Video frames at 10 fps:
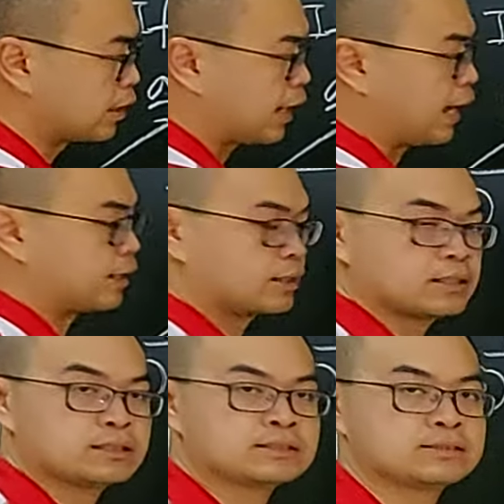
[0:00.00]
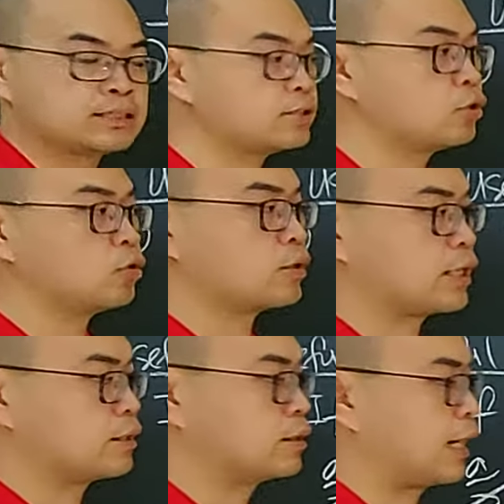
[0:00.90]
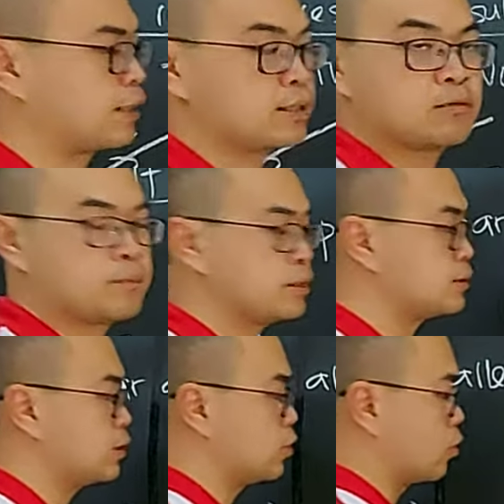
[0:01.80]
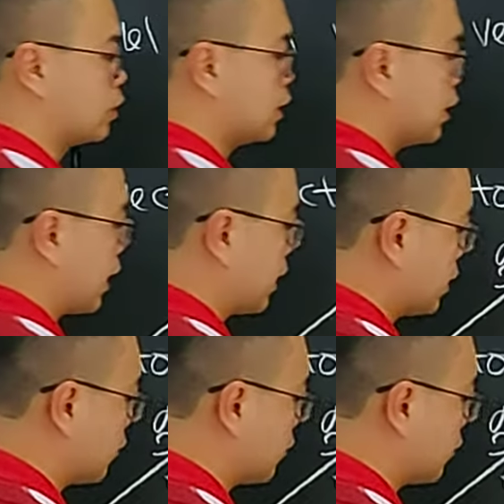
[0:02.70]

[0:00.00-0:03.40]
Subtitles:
angle is 0, right? The angle will be 0. And